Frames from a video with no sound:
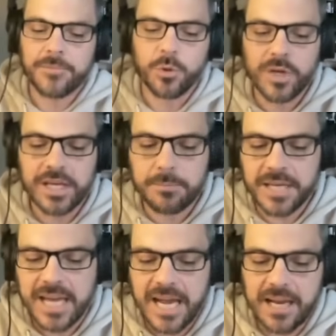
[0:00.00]
the week
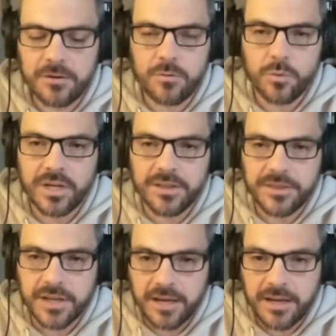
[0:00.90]
began
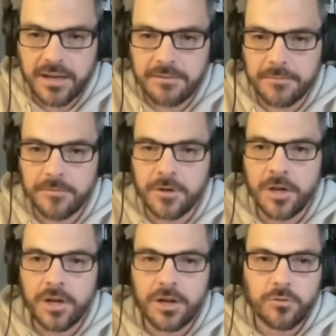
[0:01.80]
with
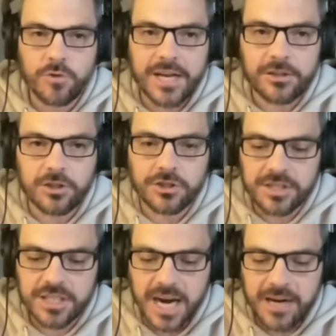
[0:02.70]
red
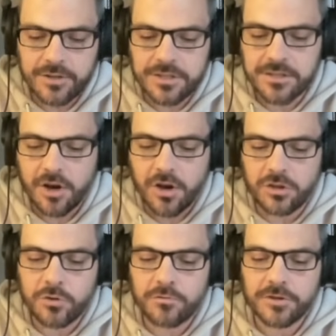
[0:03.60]
alert sirens
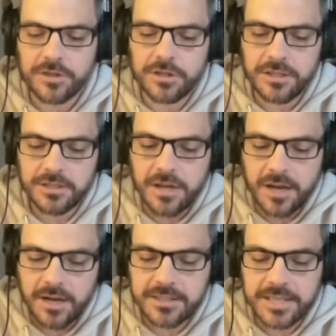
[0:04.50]
all over
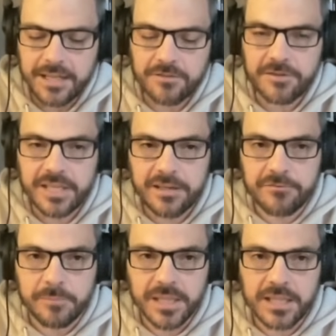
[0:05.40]
Tel
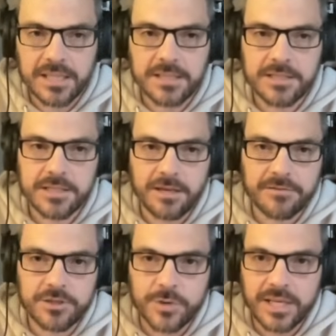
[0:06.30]
Aviv. Millions of
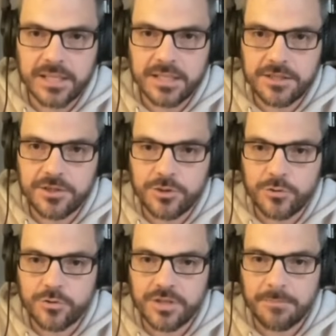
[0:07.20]
Israelis,
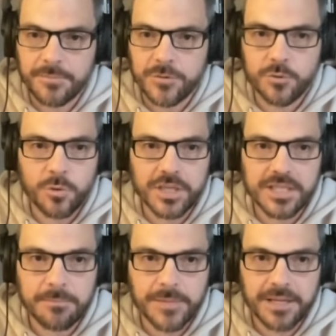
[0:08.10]

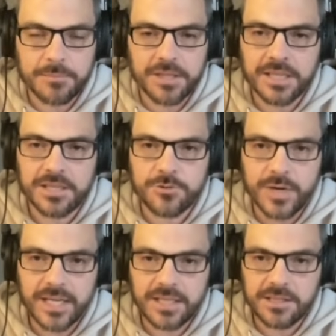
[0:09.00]
2.something million
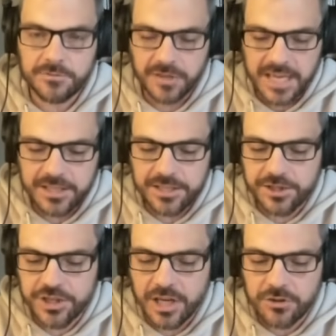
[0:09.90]
Israelis, fled to
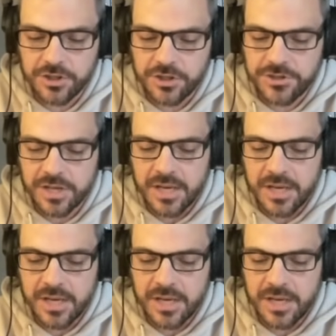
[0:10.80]
shelters